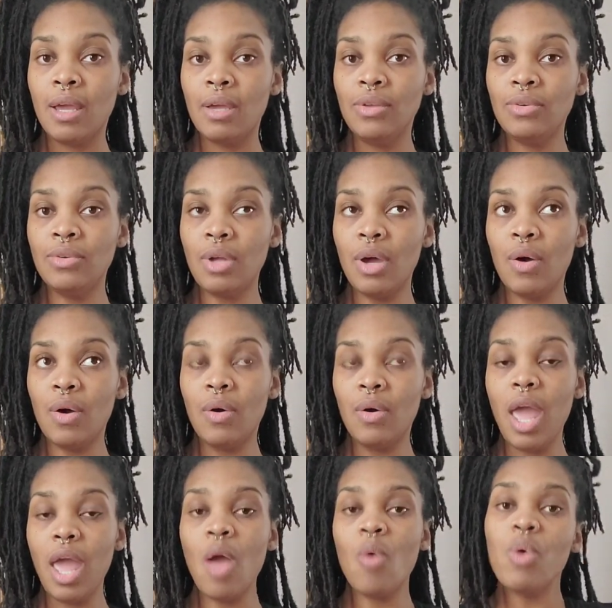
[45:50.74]
You know,
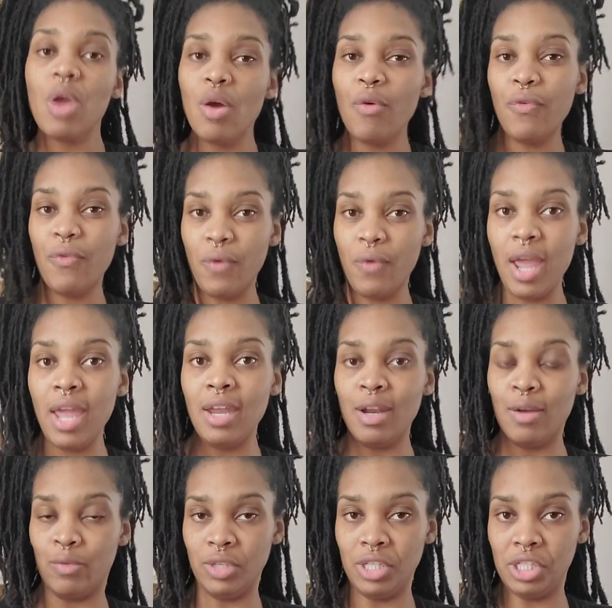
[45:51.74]
and we're afraid
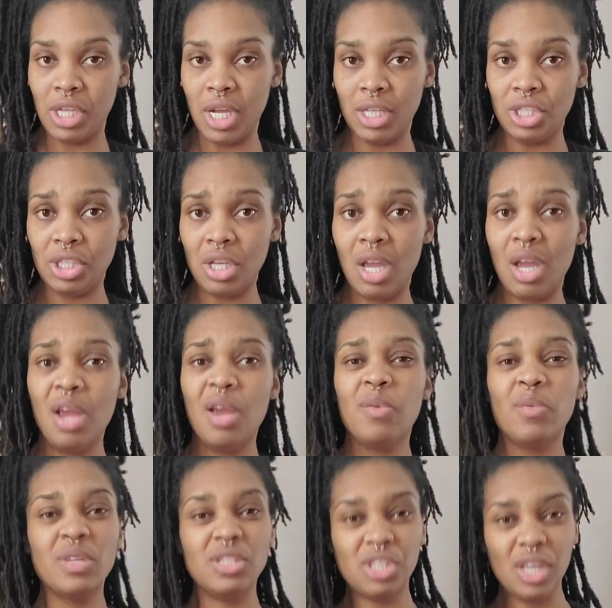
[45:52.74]
of rejection.
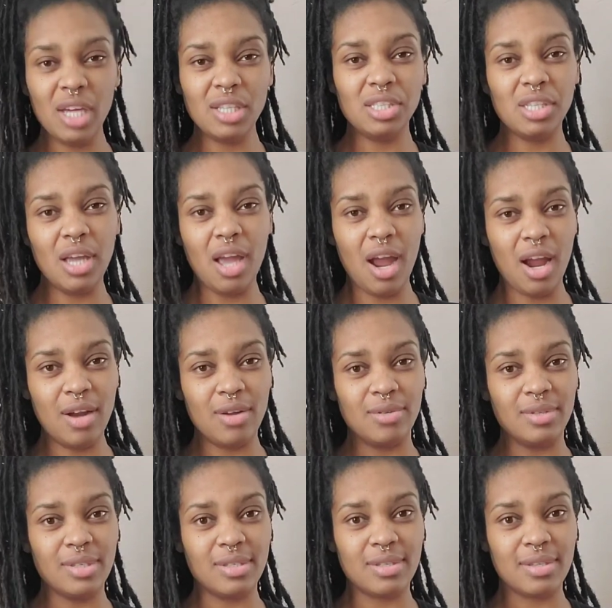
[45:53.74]
Rejection
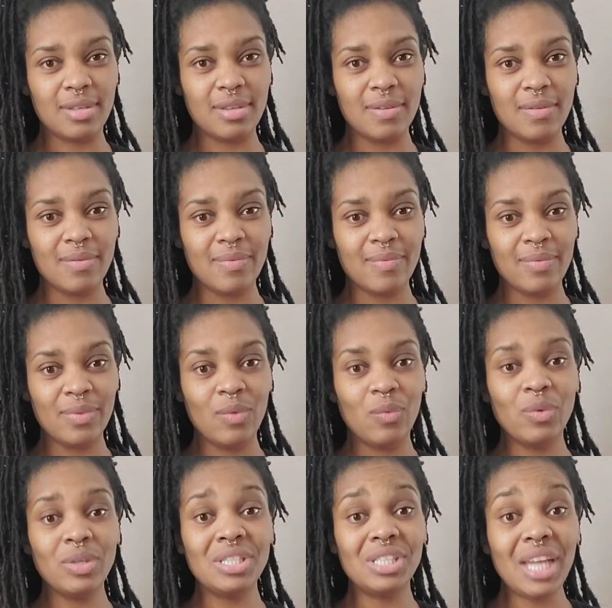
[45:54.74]
hurts.
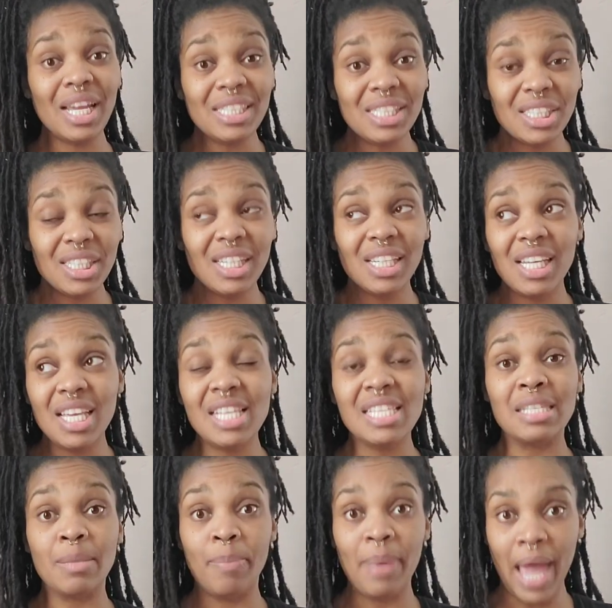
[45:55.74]
Rejection
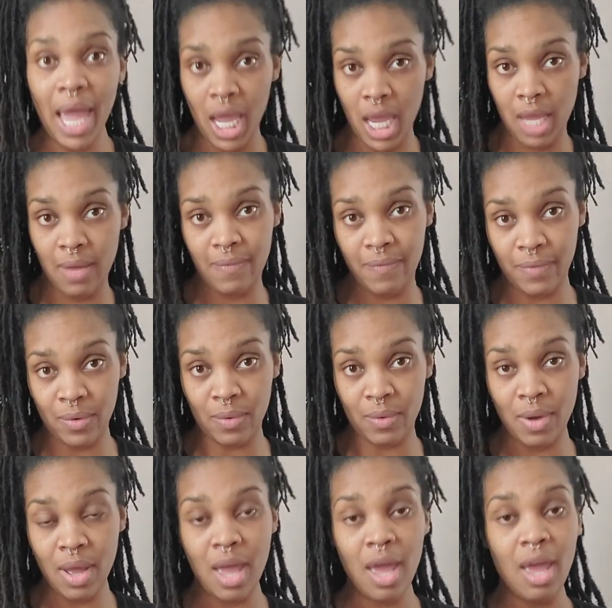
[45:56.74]
is
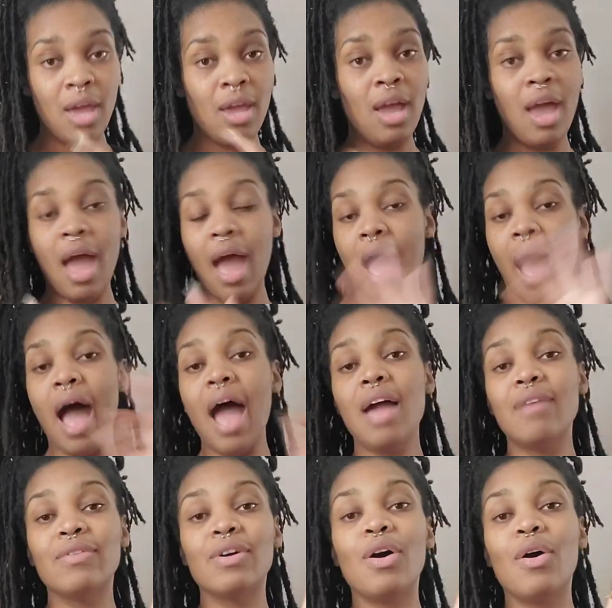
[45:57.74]
painful. I
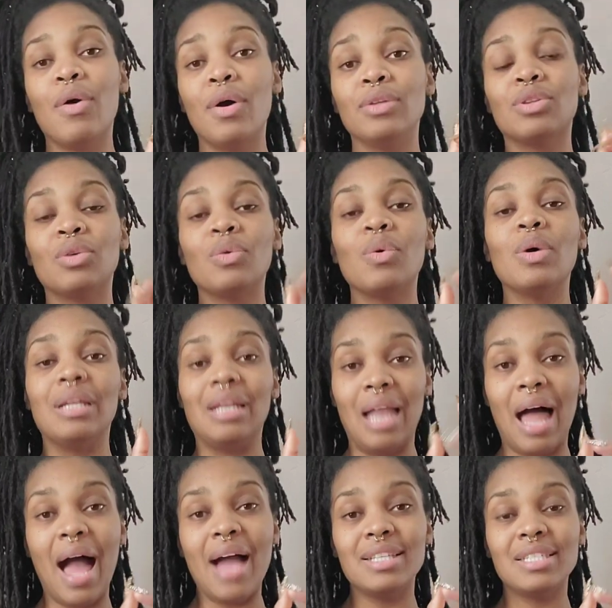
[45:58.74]
have gone through a
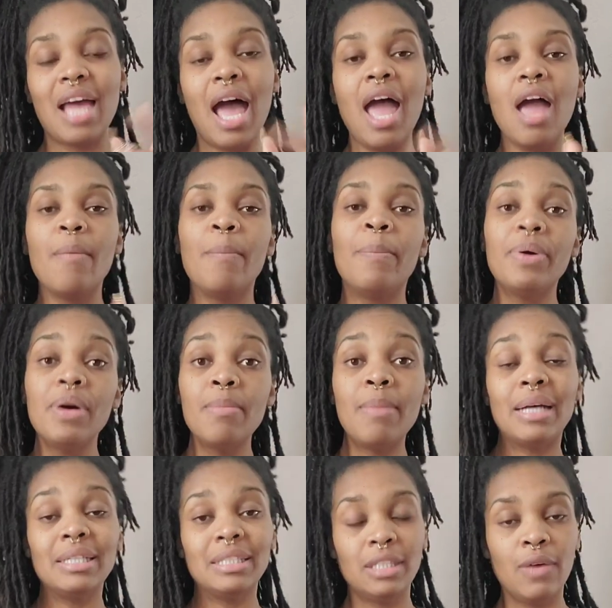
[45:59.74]
lot. I have put
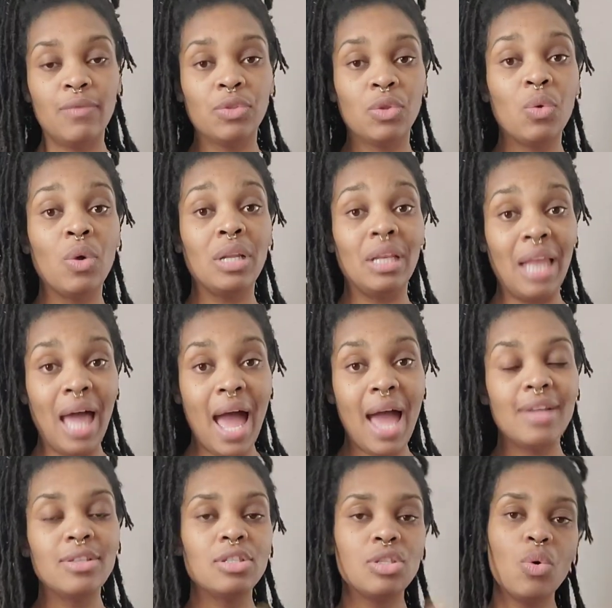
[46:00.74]
myself through a
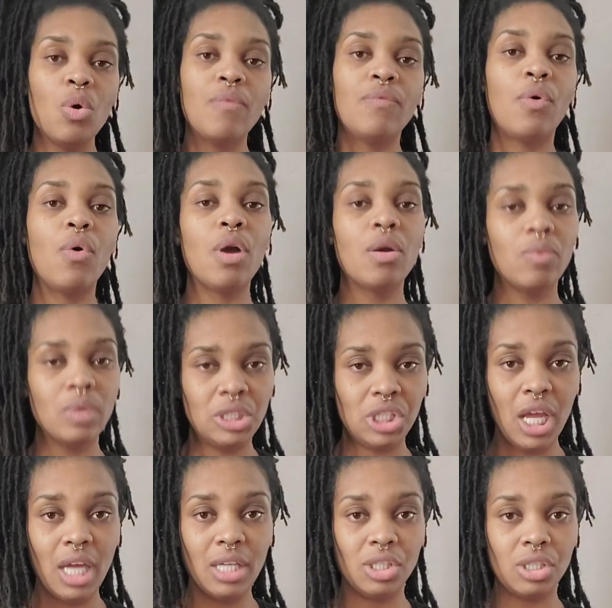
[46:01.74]
lot to avoid
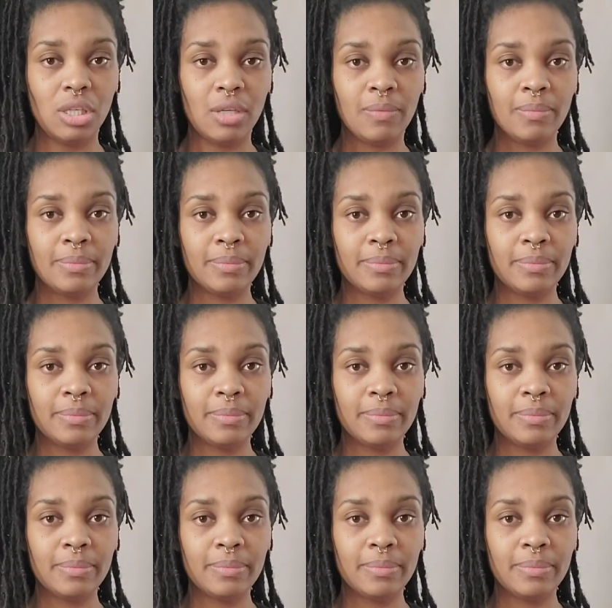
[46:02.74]
rejection.